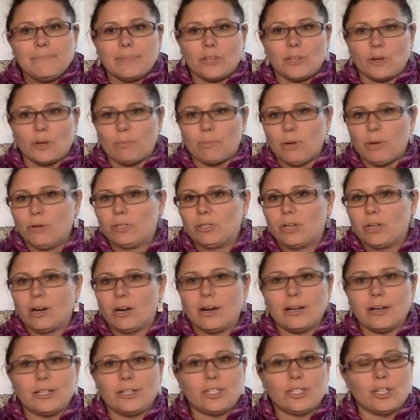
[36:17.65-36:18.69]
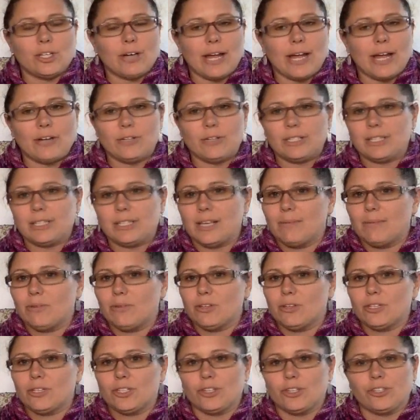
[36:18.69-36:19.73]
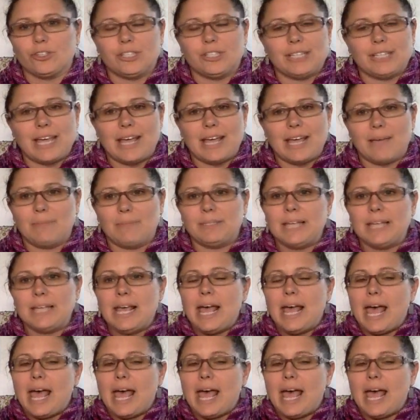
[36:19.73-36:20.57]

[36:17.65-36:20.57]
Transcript: your postcards, your address labels, your stamps,